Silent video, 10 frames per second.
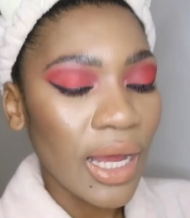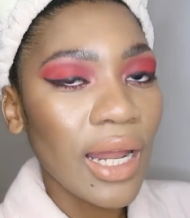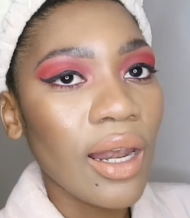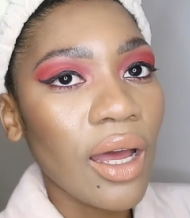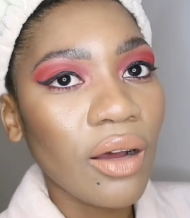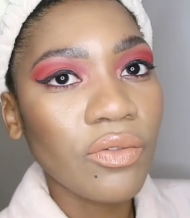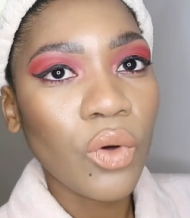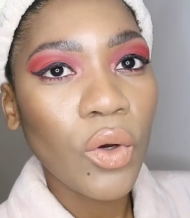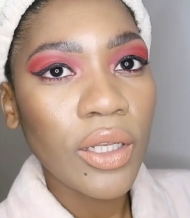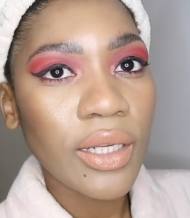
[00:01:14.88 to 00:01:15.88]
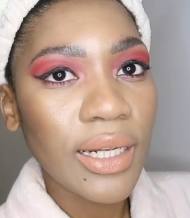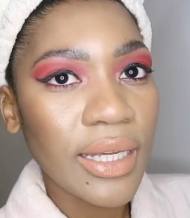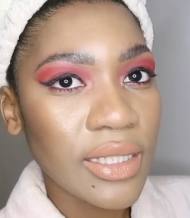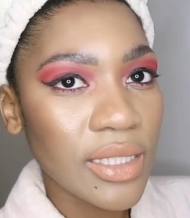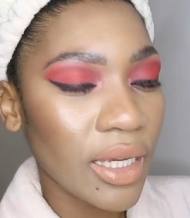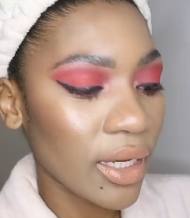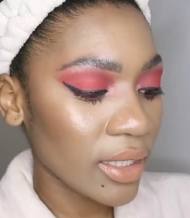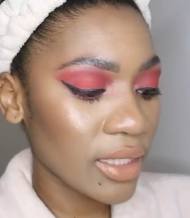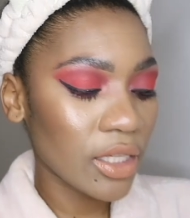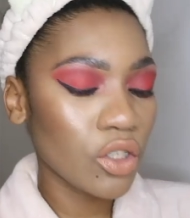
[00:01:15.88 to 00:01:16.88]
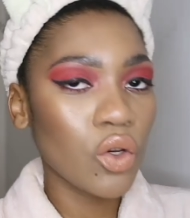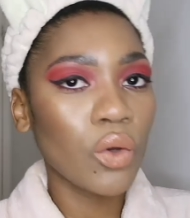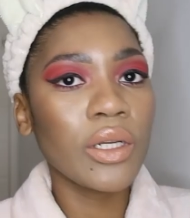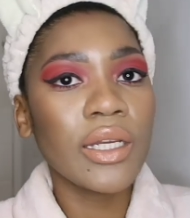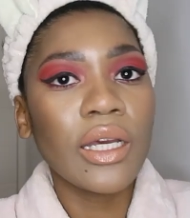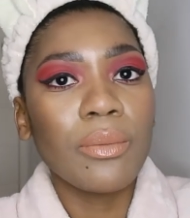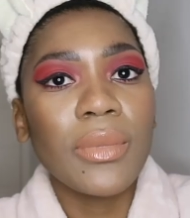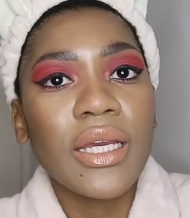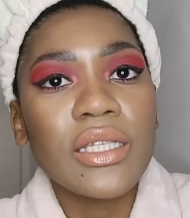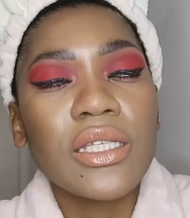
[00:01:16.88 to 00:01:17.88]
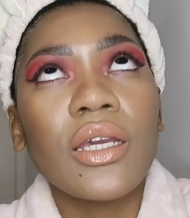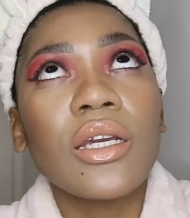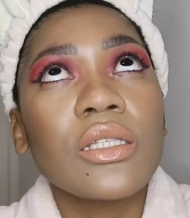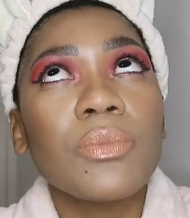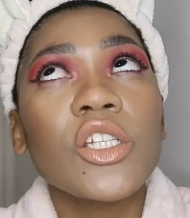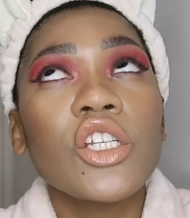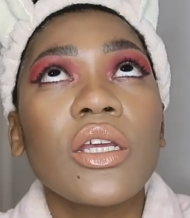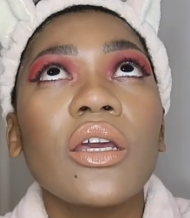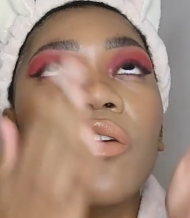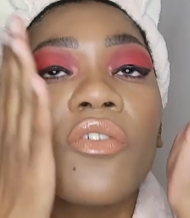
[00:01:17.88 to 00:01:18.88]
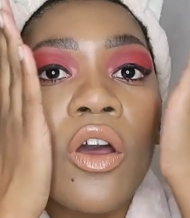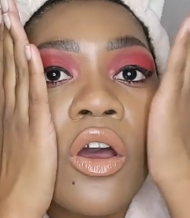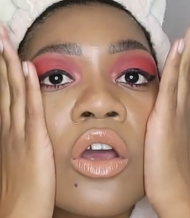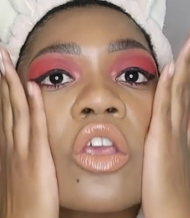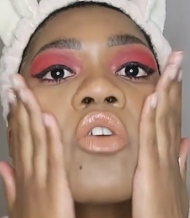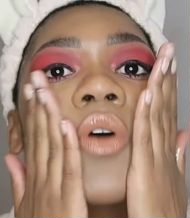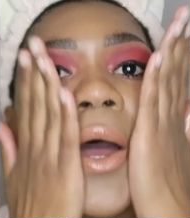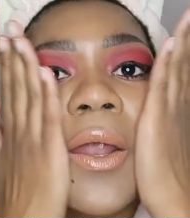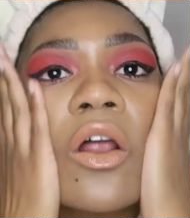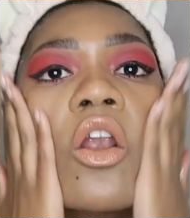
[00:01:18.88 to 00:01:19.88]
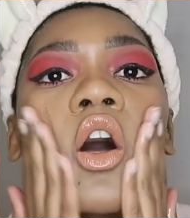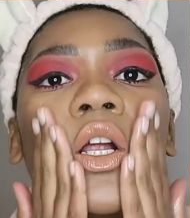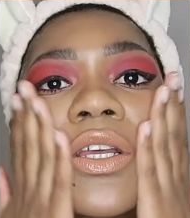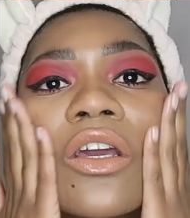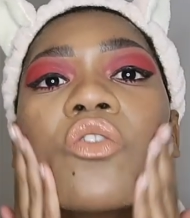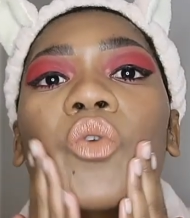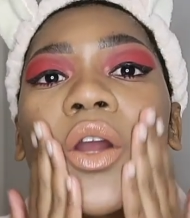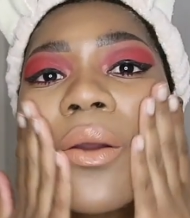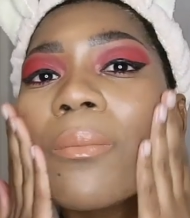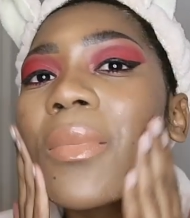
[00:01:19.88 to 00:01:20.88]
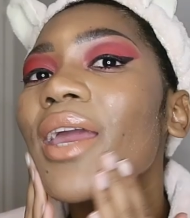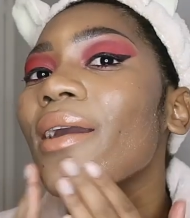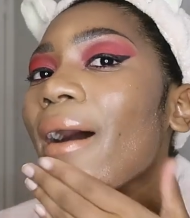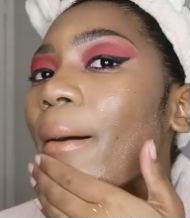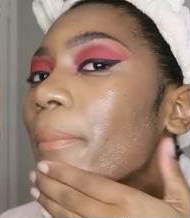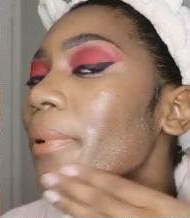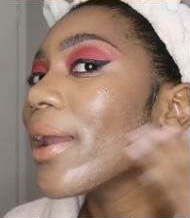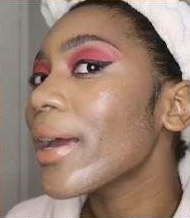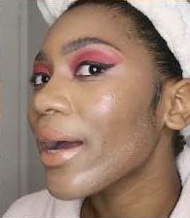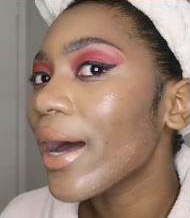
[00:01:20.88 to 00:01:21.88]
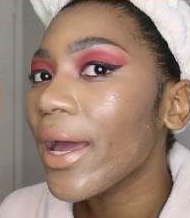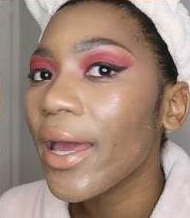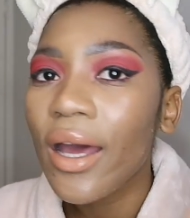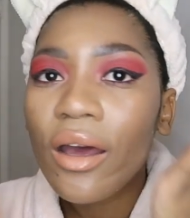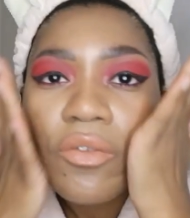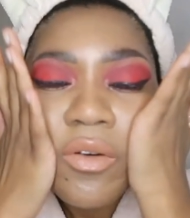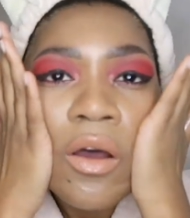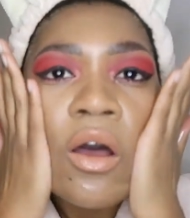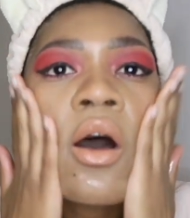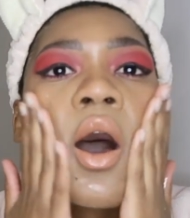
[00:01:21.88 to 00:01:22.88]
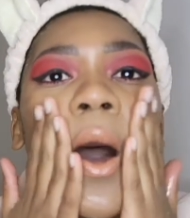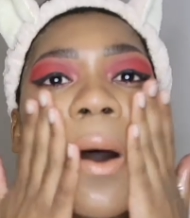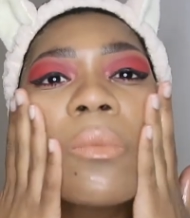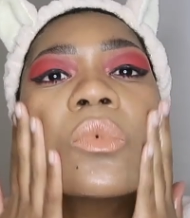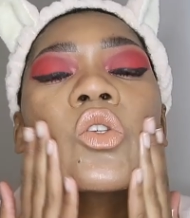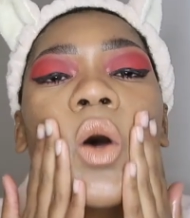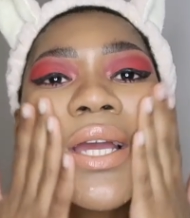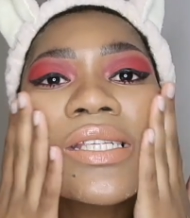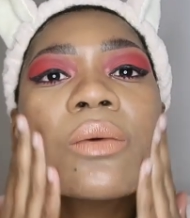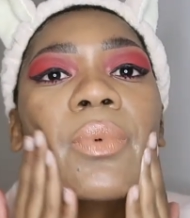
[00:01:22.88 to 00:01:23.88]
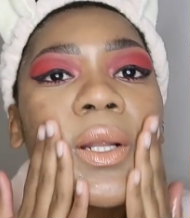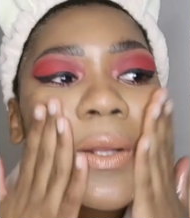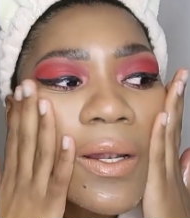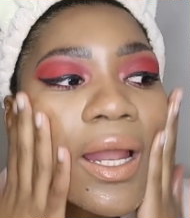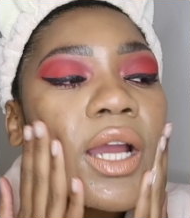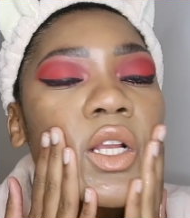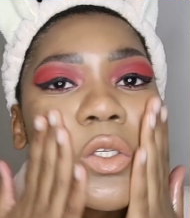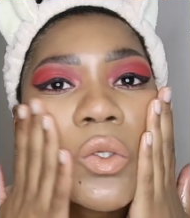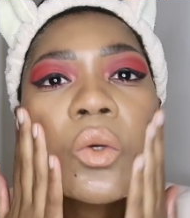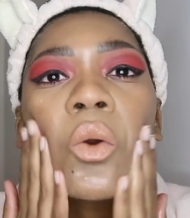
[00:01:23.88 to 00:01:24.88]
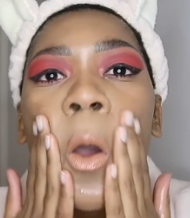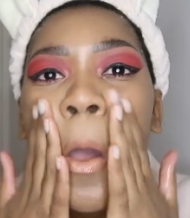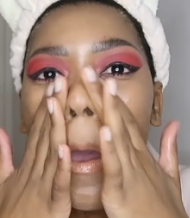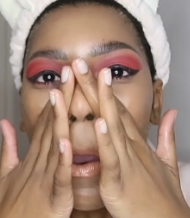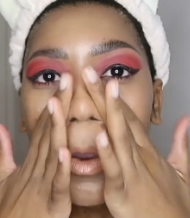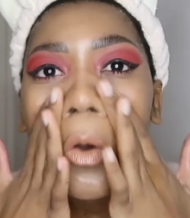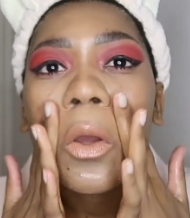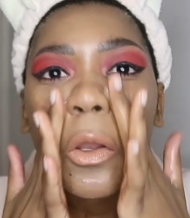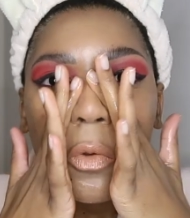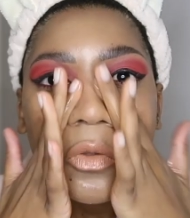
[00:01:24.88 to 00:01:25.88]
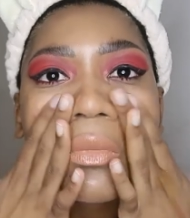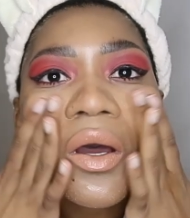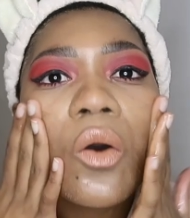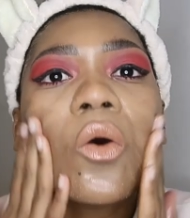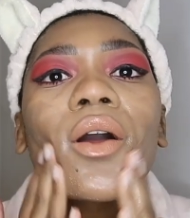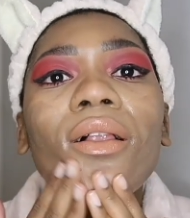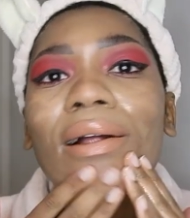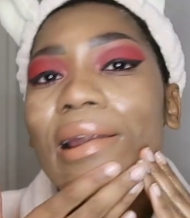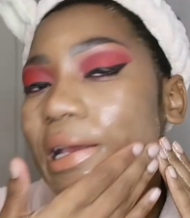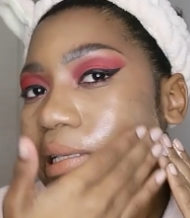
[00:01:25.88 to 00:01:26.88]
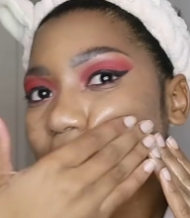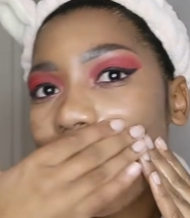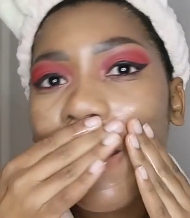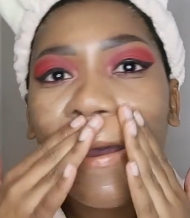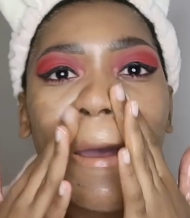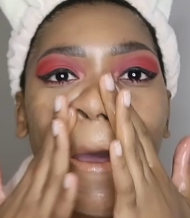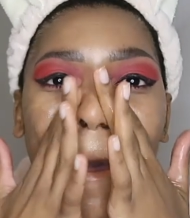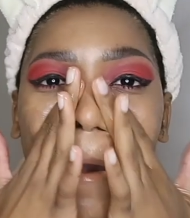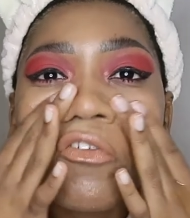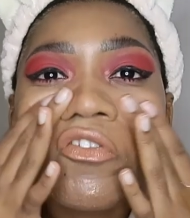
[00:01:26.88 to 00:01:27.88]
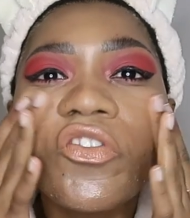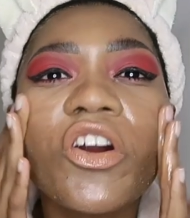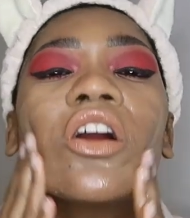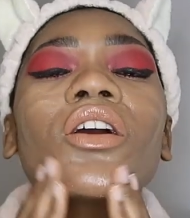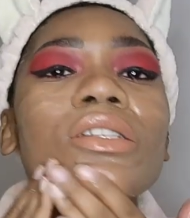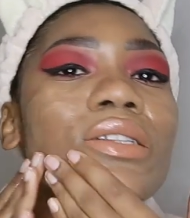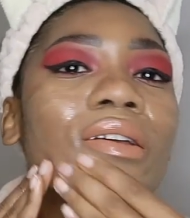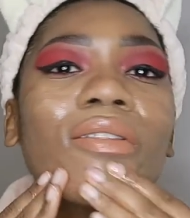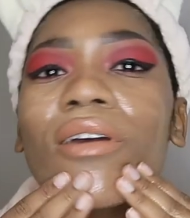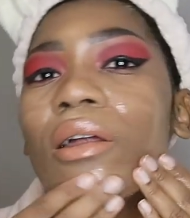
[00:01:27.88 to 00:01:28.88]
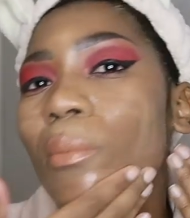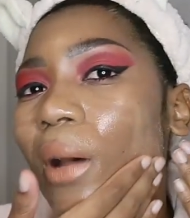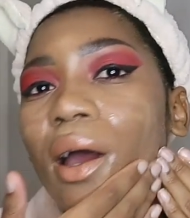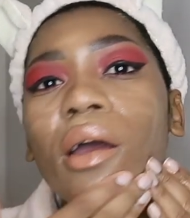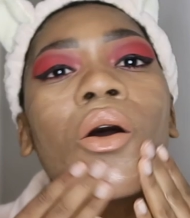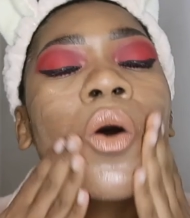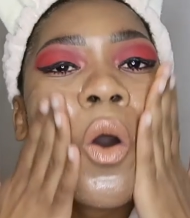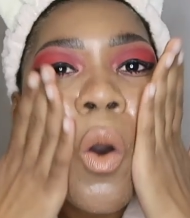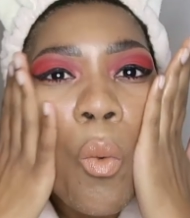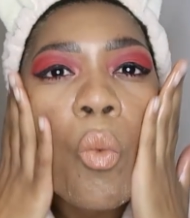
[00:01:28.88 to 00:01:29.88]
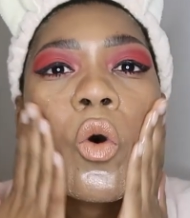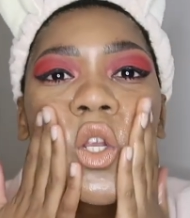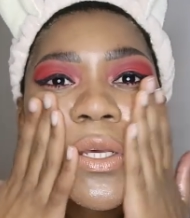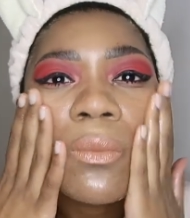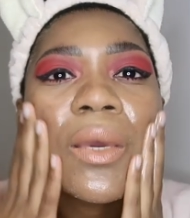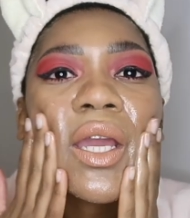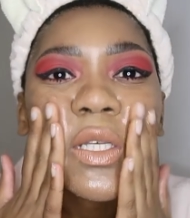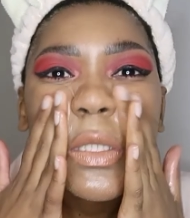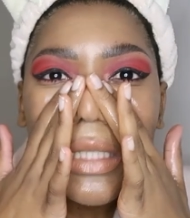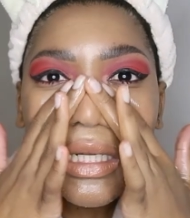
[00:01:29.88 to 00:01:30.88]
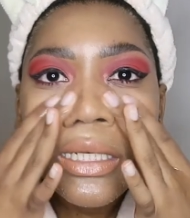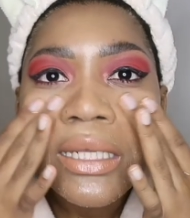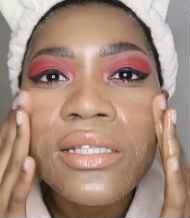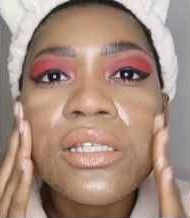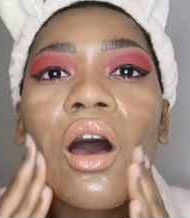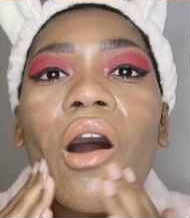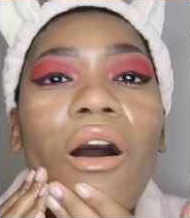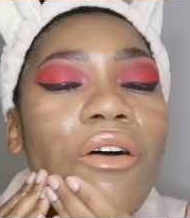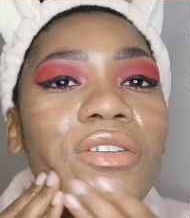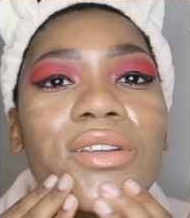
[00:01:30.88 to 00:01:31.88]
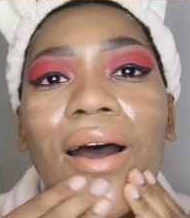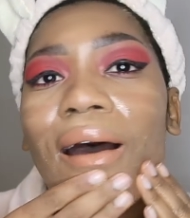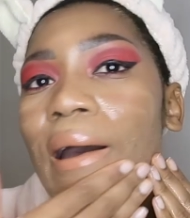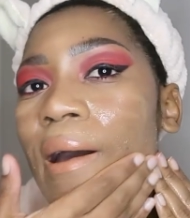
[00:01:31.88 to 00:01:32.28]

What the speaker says: I love oil cleansing. It's totally amazing, especially if you had a long day of wearing makeup like I have. So I typically like to go in with my oil cleanser first and then my water-based cleanser after.